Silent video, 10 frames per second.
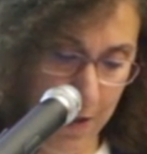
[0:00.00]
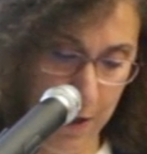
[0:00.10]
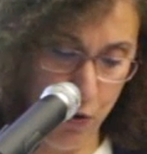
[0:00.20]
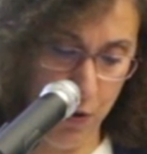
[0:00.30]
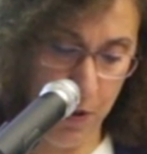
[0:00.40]
the,
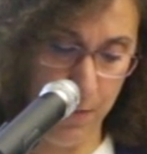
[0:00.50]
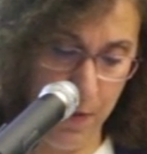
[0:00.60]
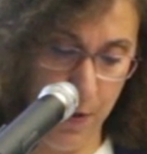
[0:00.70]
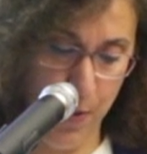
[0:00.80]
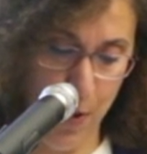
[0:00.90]
the,
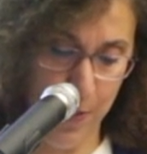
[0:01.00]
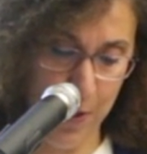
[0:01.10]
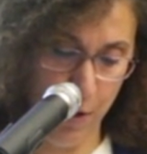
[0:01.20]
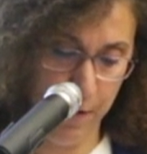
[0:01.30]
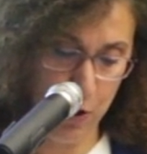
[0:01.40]
the
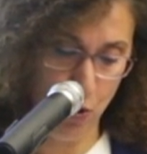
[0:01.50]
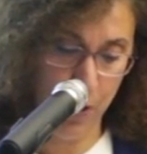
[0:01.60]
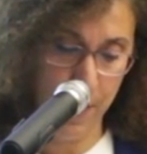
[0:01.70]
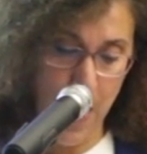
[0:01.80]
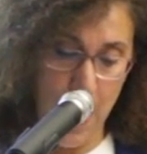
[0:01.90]
purpose of the
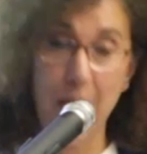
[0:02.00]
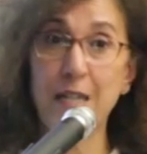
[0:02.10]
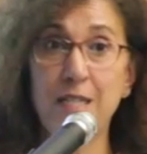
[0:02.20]
talk. In